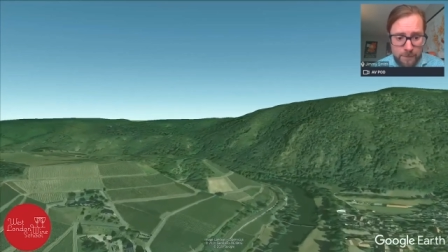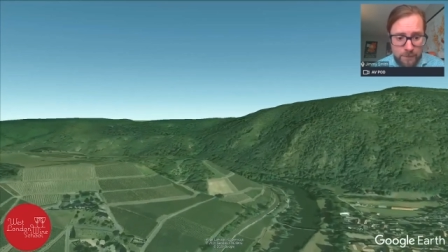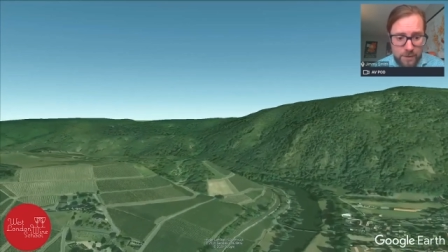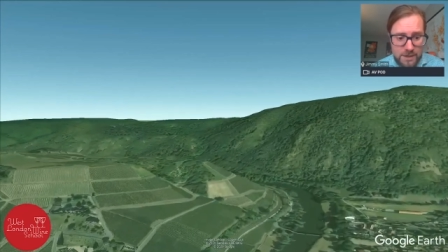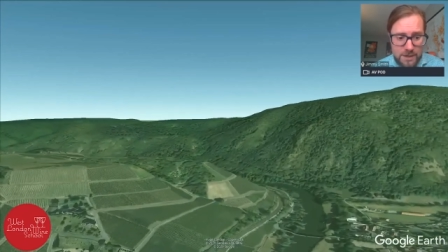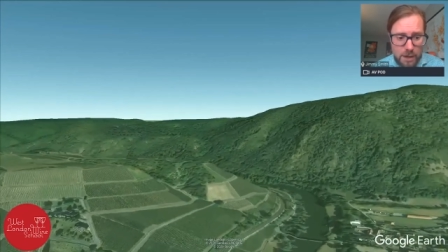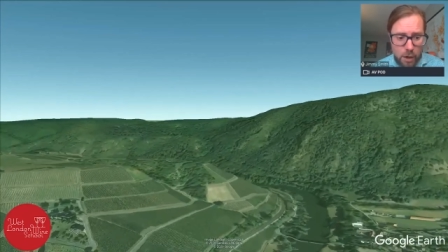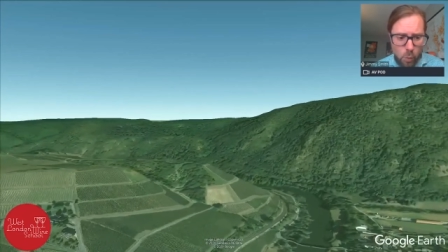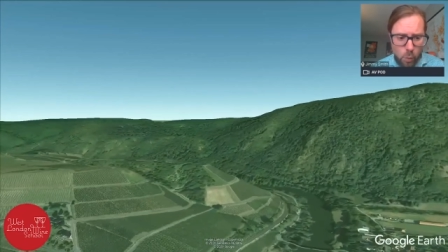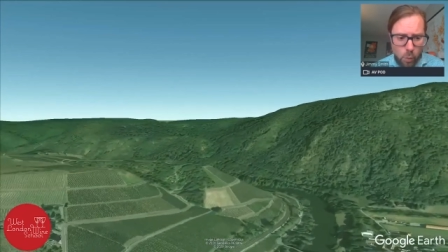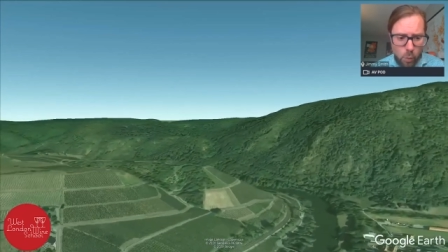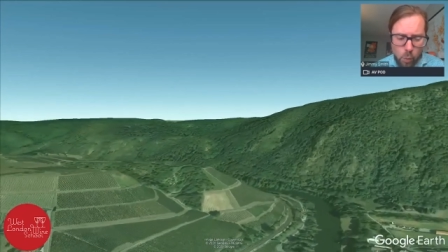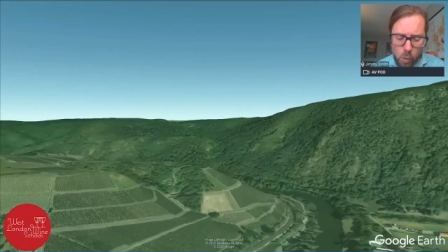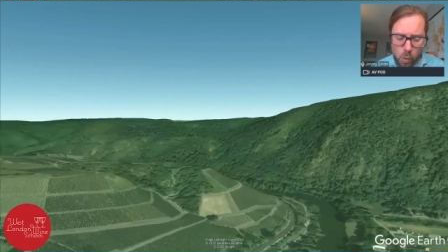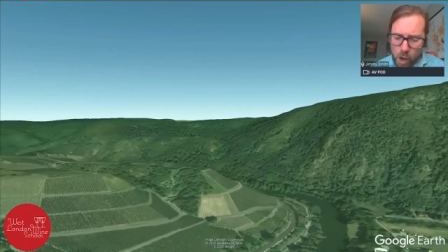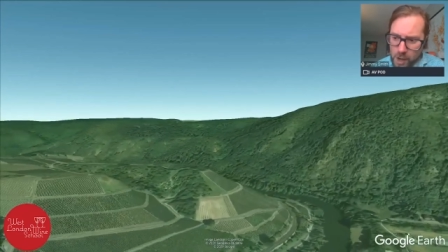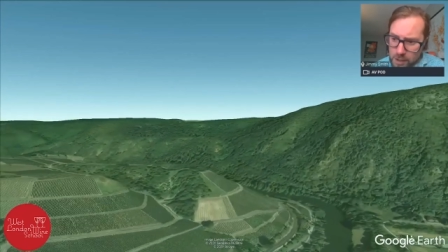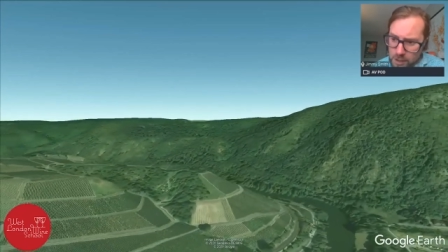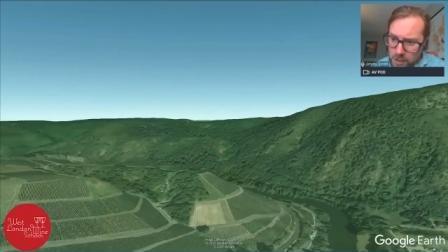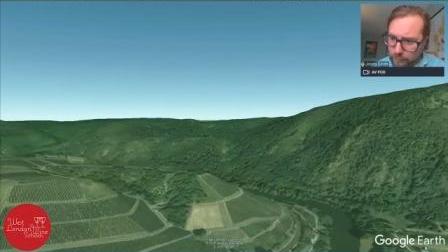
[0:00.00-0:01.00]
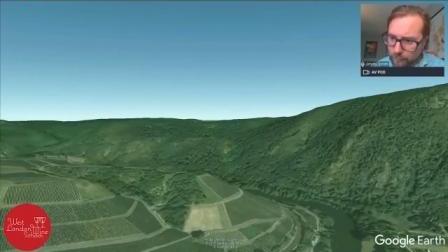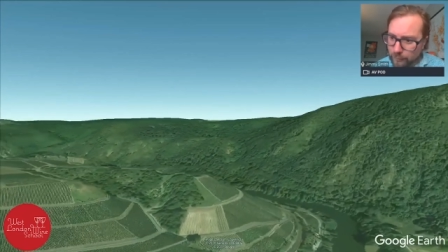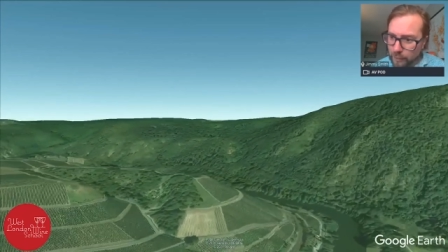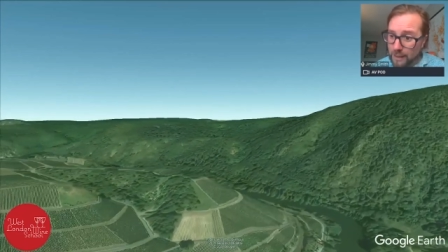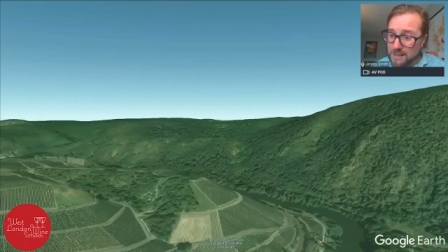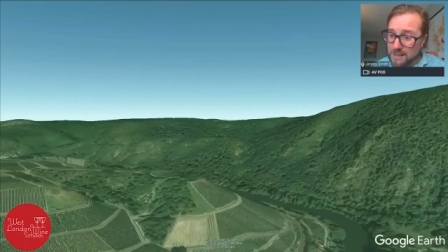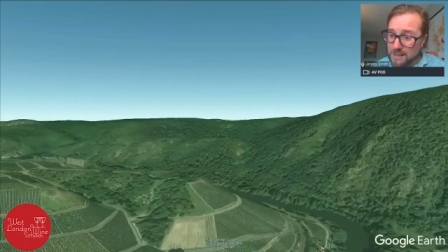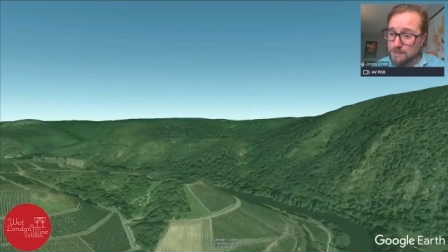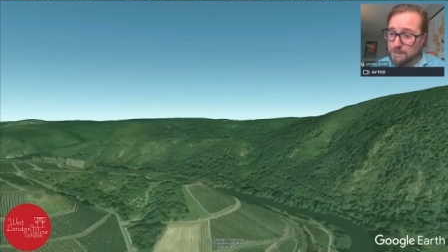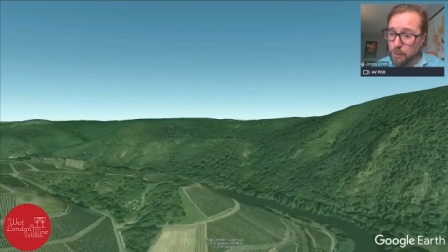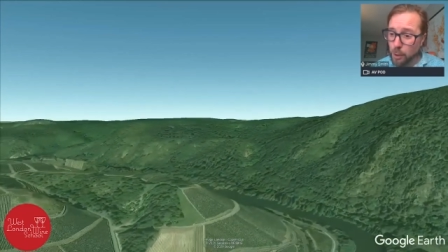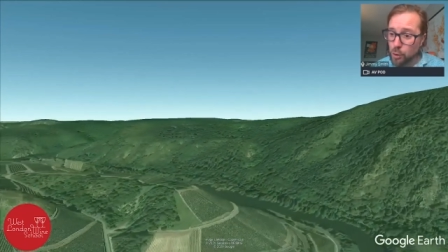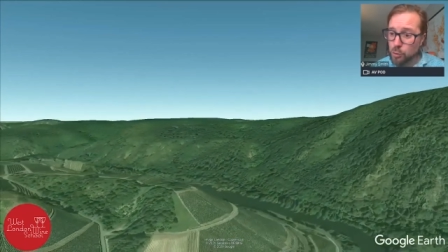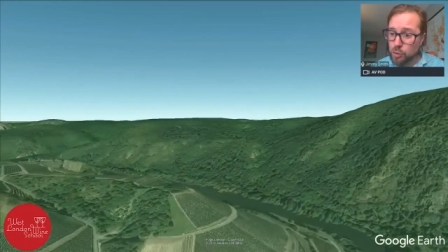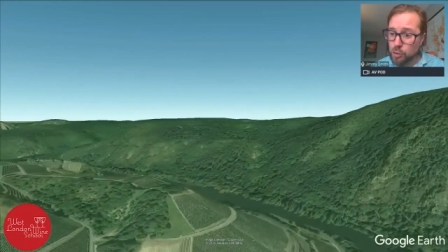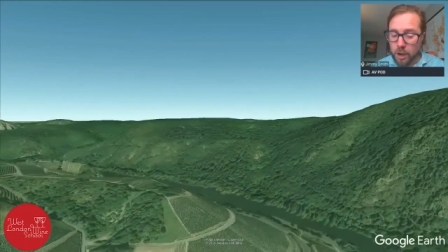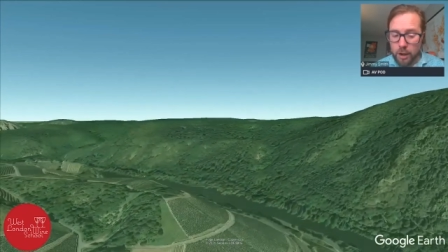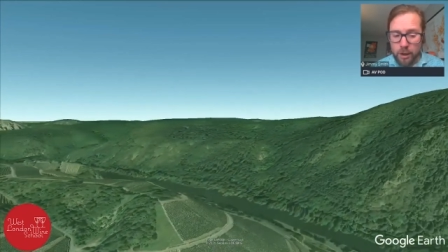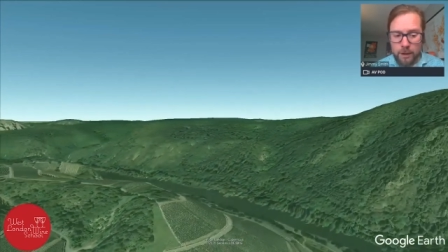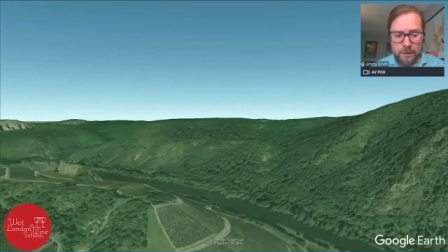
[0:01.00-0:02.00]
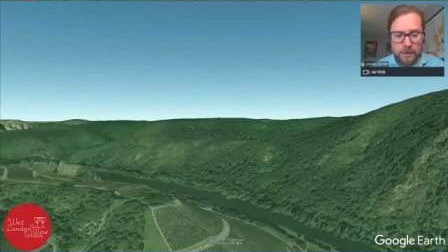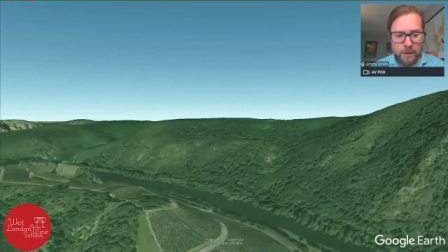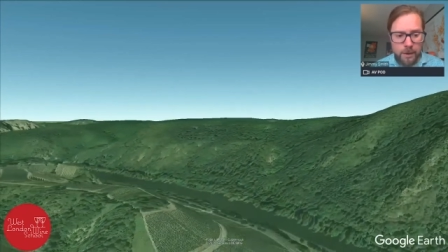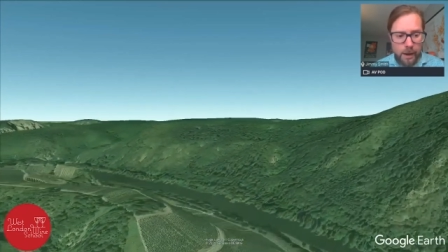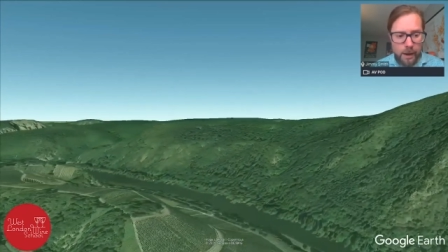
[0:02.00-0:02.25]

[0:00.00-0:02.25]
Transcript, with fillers: these are wonderful exposure